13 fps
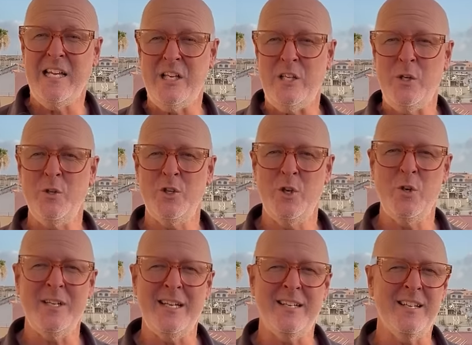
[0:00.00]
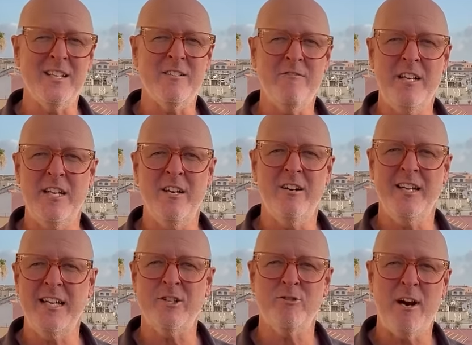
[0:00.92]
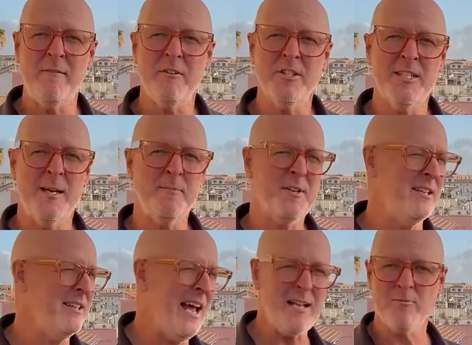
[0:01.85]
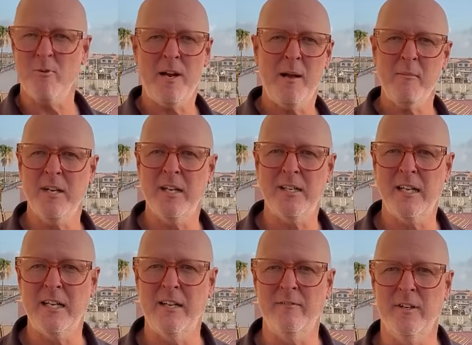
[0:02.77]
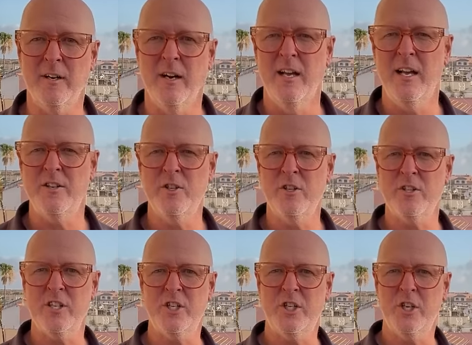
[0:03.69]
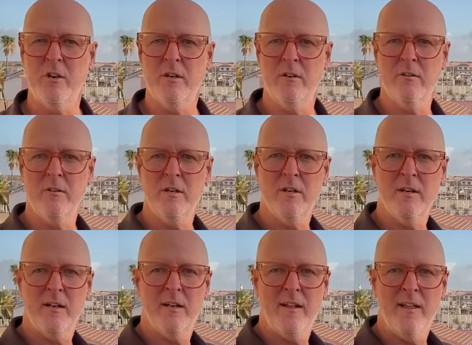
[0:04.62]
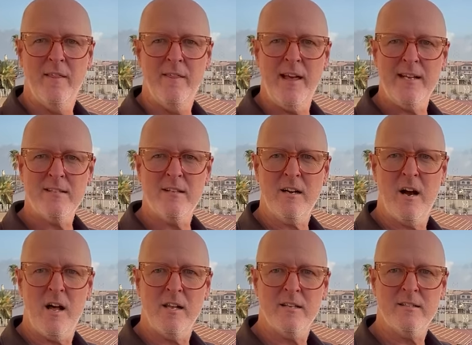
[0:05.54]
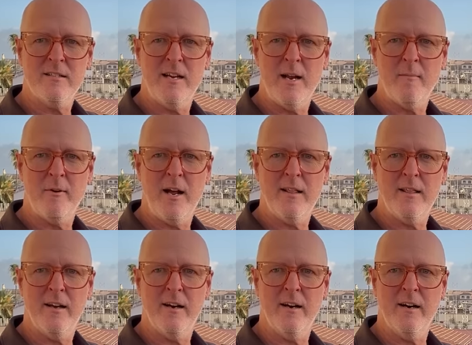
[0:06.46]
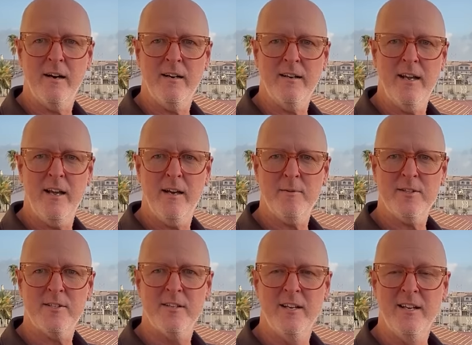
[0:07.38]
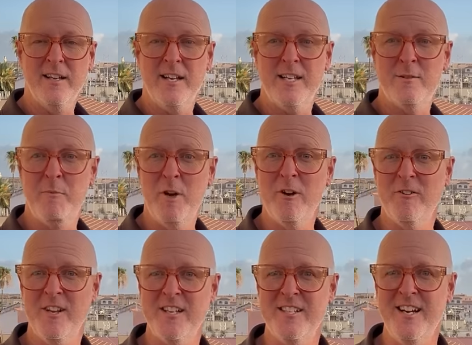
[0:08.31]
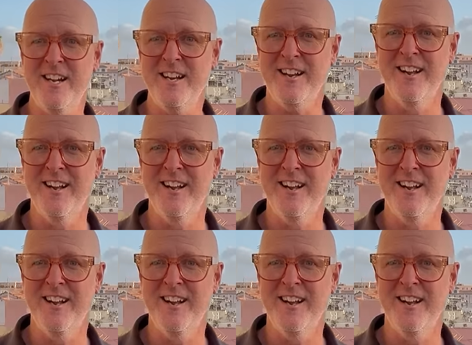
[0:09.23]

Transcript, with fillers: You tuned into this video to get travel tips and that's what I'm gonna deliver. As soon as I show you, that's the Colosseum right there. Yep, it's beautiful, isn't it?